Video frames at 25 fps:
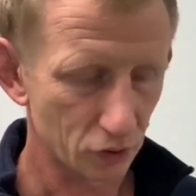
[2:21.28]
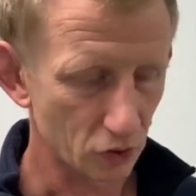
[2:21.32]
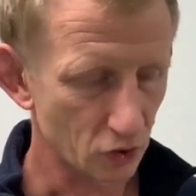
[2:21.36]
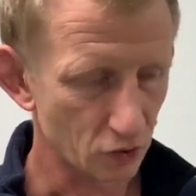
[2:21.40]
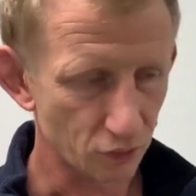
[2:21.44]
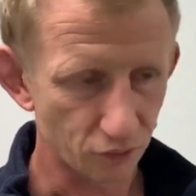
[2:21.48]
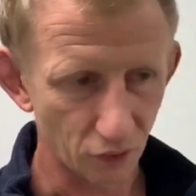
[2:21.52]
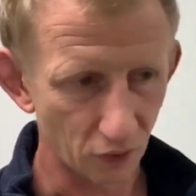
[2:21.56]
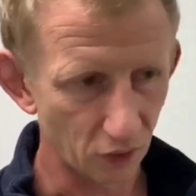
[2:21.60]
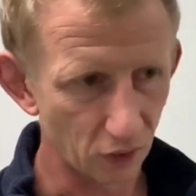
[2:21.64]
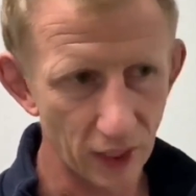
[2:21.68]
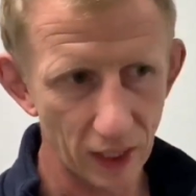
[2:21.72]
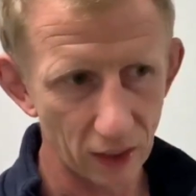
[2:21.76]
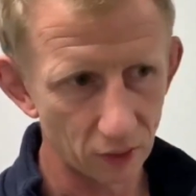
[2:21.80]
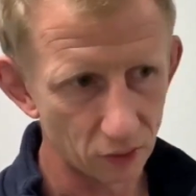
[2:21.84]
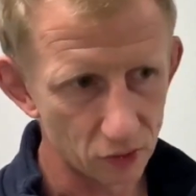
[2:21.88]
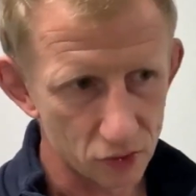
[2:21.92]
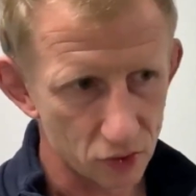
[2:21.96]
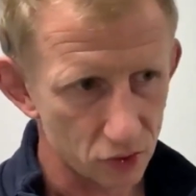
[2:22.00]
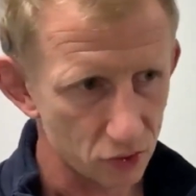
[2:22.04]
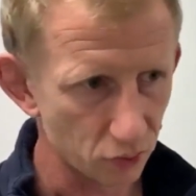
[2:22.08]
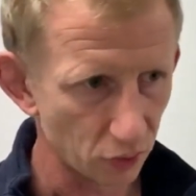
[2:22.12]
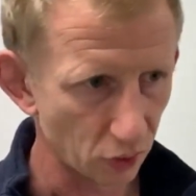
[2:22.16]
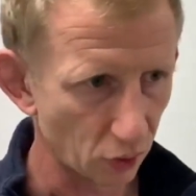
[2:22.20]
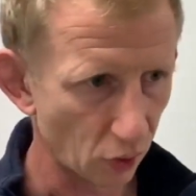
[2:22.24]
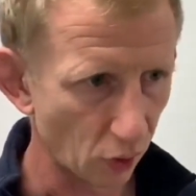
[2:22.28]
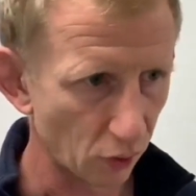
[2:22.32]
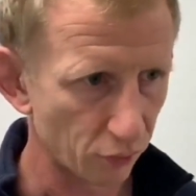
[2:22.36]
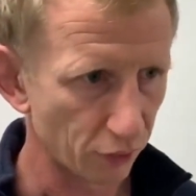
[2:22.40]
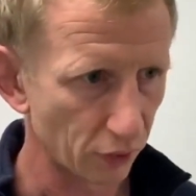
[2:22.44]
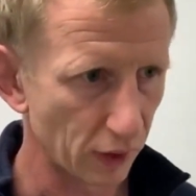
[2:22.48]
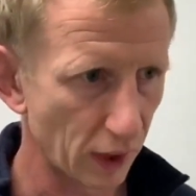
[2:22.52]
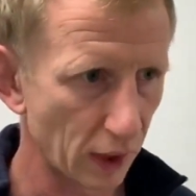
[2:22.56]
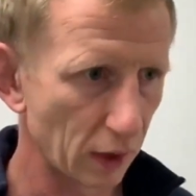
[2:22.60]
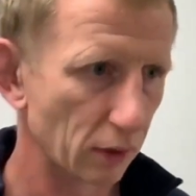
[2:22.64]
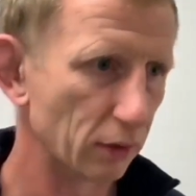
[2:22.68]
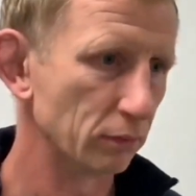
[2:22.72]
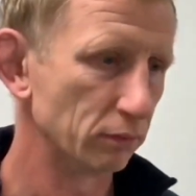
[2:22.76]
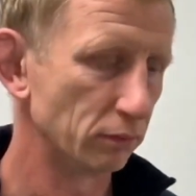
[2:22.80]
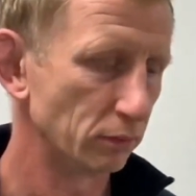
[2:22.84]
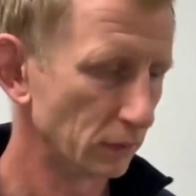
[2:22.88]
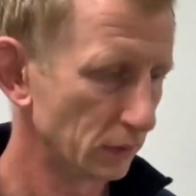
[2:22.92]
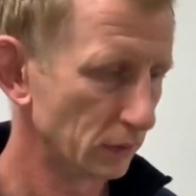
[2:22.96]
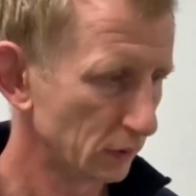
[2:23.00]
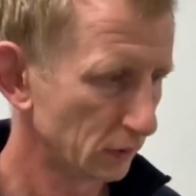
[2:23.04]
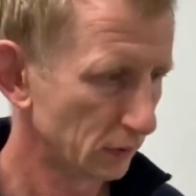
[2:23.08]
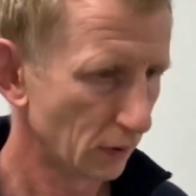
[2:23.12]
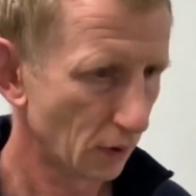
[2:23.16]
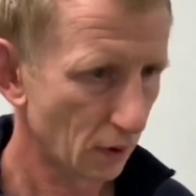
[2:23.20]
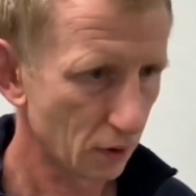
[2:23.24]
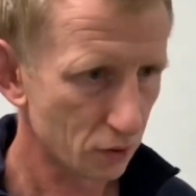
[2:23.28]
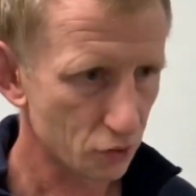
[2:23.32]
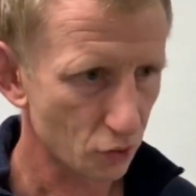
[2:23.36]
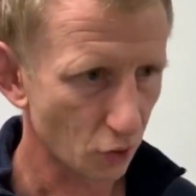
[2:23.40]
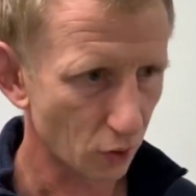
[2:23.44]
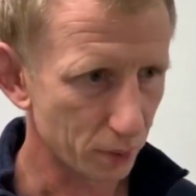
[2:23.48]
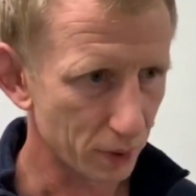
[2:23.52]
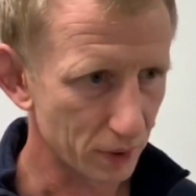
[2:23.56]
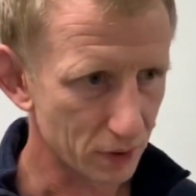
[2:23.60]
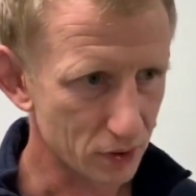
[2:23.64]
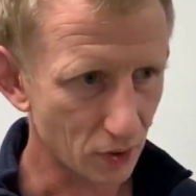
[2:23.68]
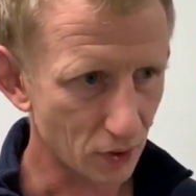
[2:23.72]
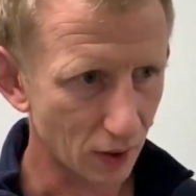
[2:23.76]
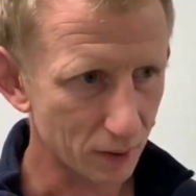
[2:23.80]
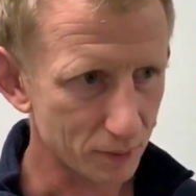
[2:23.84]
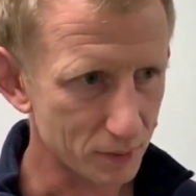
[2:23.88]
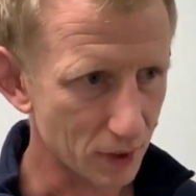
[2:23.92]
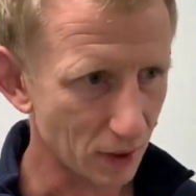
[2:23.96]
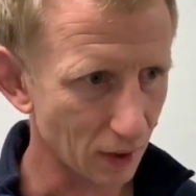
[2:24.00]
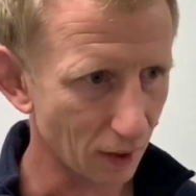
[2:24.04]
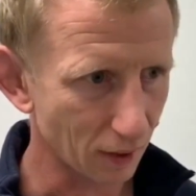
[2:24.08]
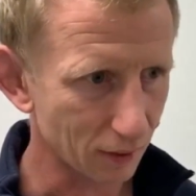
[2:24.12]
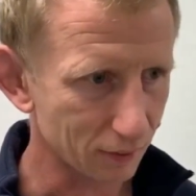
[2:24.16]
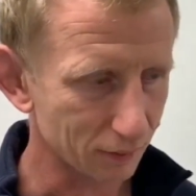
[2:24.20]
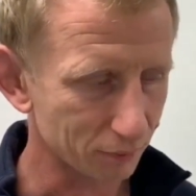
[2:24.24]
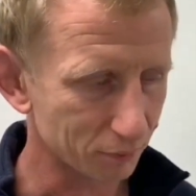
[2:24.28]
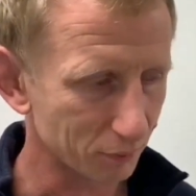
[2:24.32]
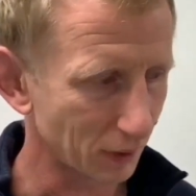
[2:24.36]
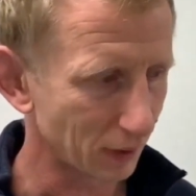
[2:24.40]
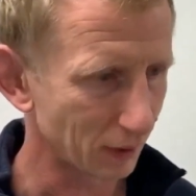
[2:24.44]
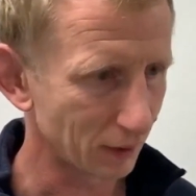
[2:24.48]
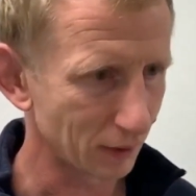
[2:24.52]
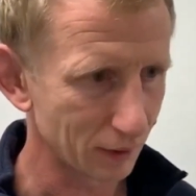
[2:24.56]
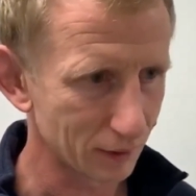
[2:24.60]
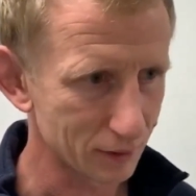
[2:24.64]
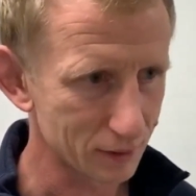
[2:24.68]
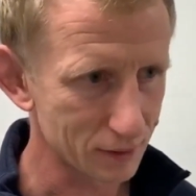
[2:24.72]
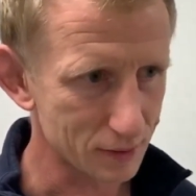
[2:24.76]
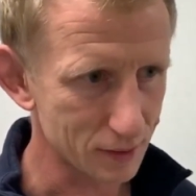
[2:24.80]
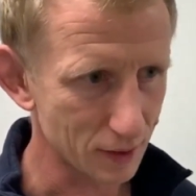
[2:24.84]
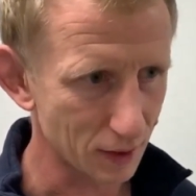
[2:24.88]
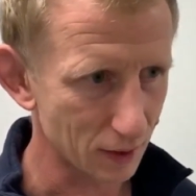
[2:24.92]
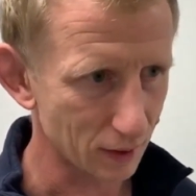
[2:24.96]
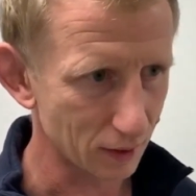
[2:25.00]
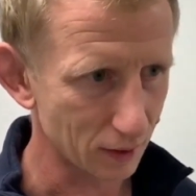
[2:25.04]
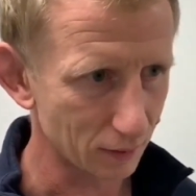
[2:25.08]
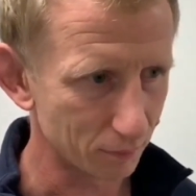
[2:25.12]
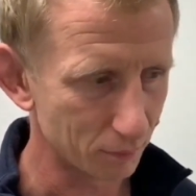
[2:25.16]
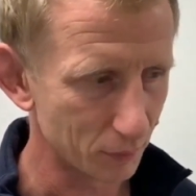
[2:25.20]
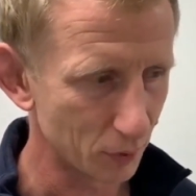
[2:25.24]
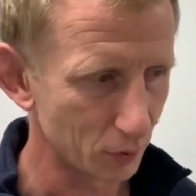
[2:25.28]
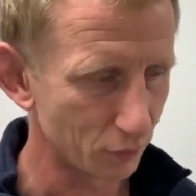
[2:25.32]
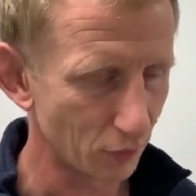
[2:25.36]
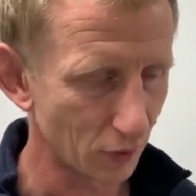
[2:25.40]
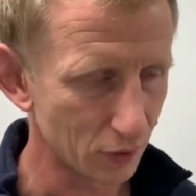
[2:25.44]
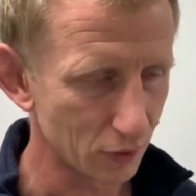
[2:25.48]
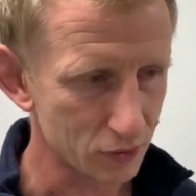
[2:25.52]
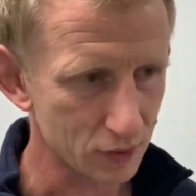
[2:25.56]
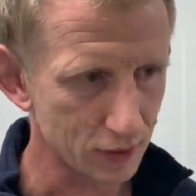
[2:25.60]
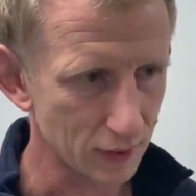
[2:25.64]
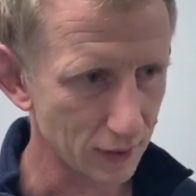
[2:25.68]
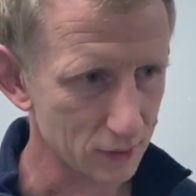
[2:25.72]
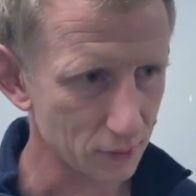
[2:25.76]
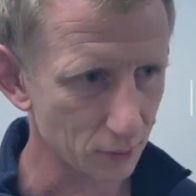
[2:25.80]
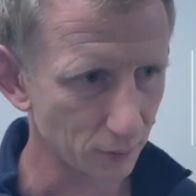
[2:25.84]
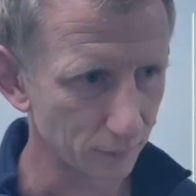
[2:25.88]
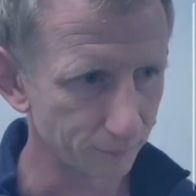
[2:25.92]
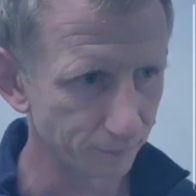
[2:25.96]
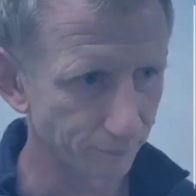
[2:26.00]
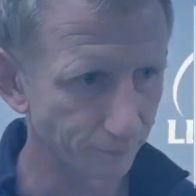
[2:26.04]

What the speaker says: just for now, it's just recover now and enjoy a bit of time together and move on to the next